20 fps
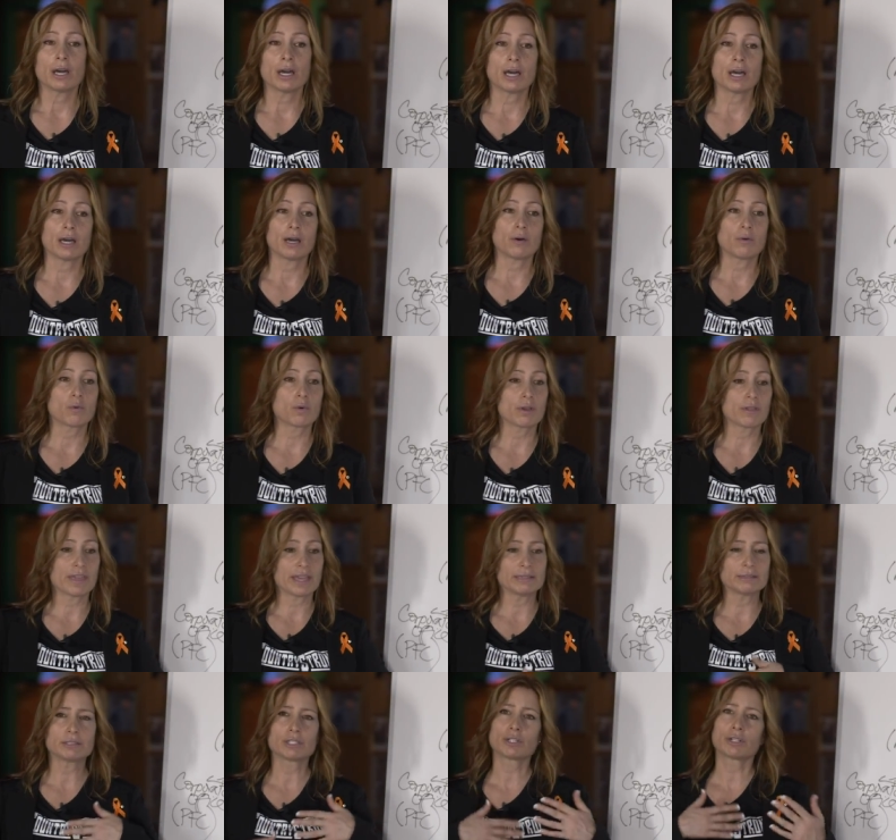uh, or
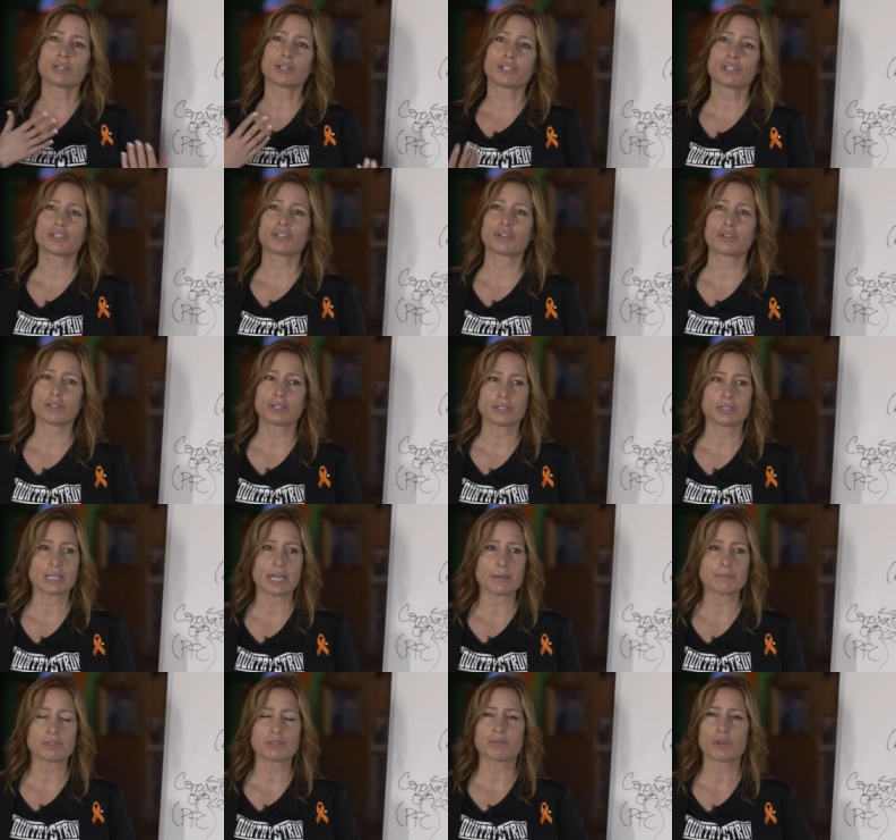they learned certain
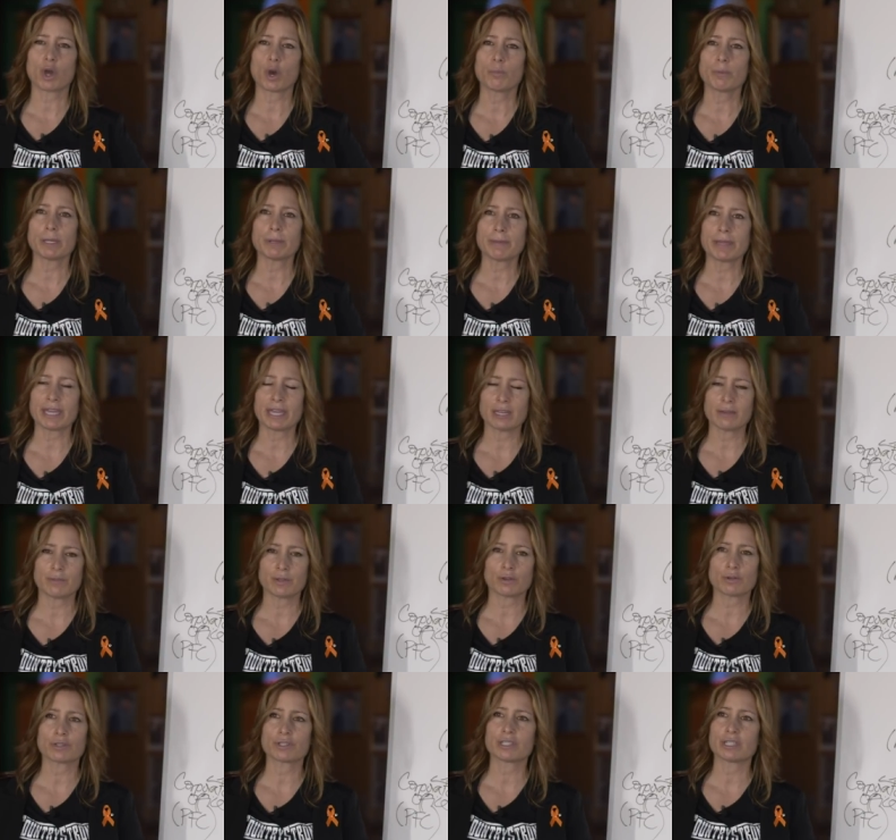types of coping
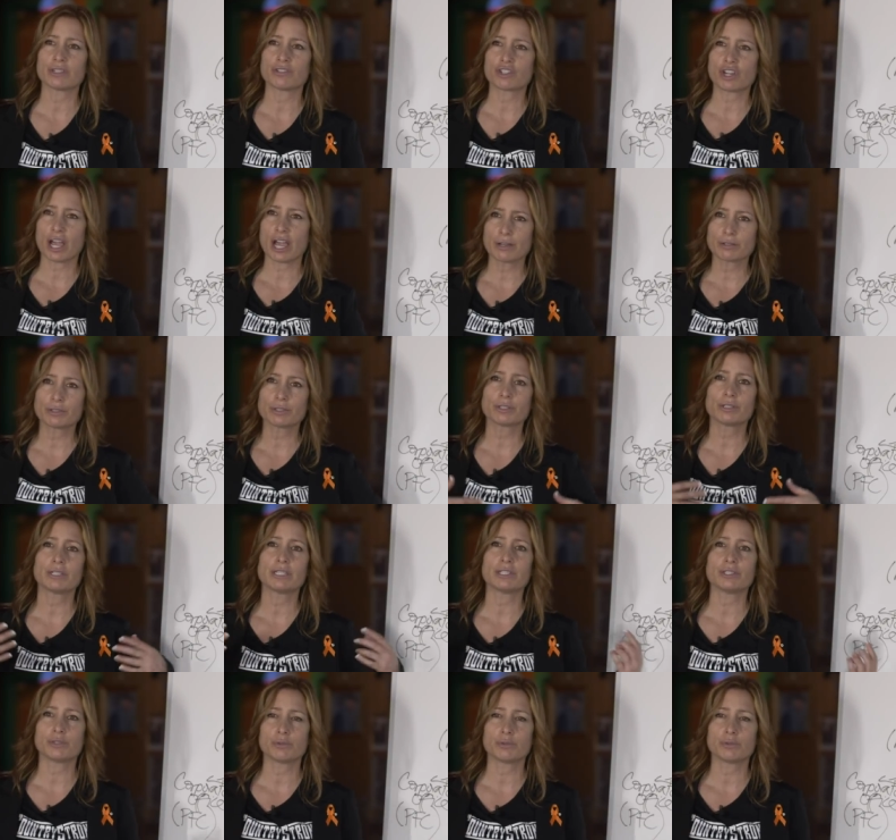behaviors in childhood